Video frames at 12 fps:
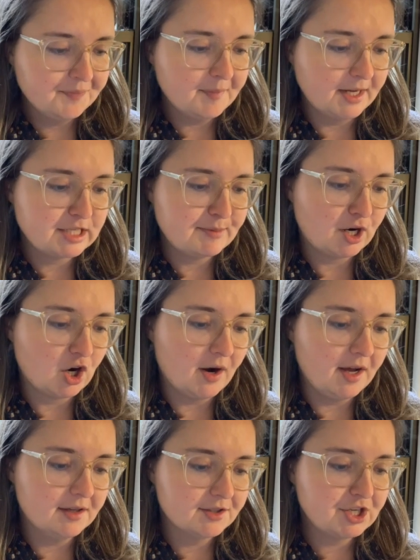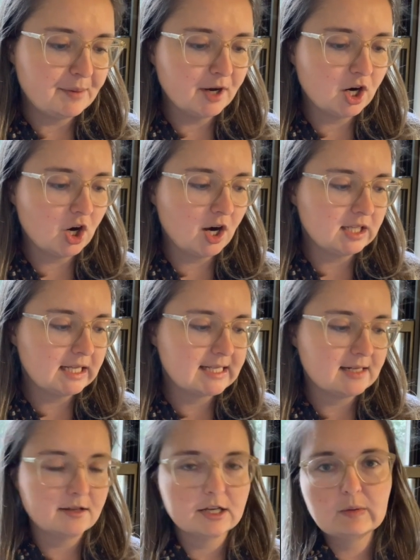by Gemma Carr. Gemma Carr is
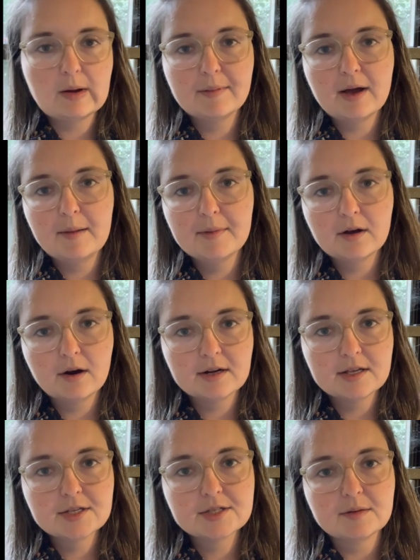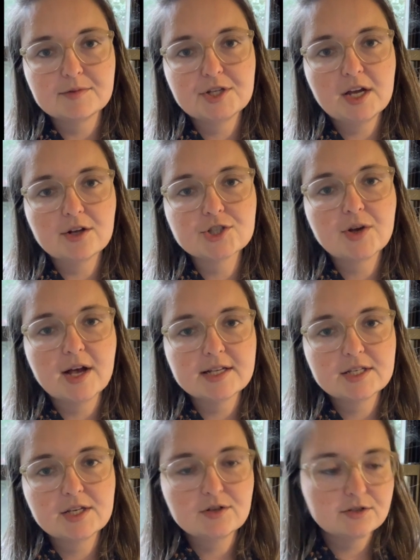another webcomic artist. She also has a
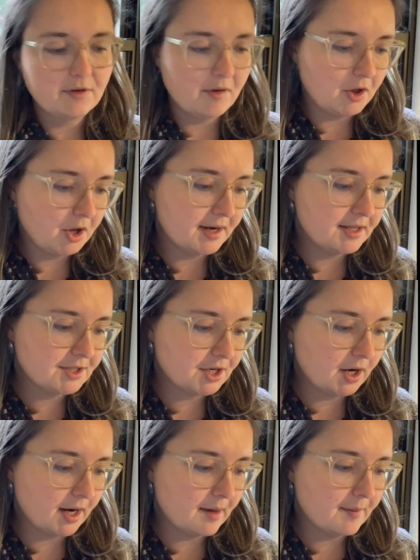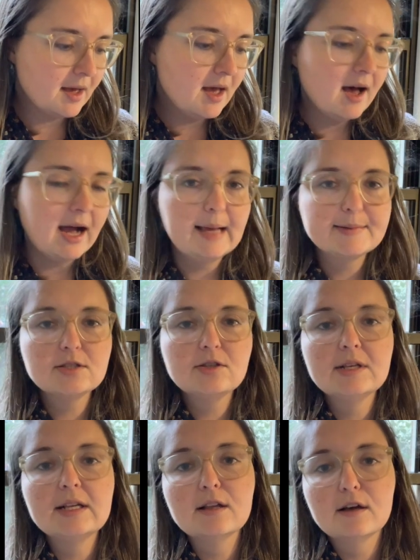huge following on Instagram. I
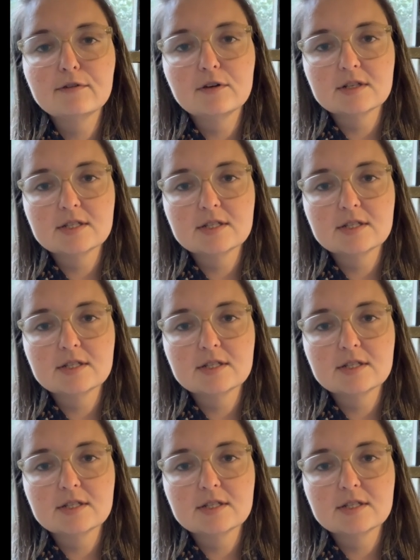absolutely love her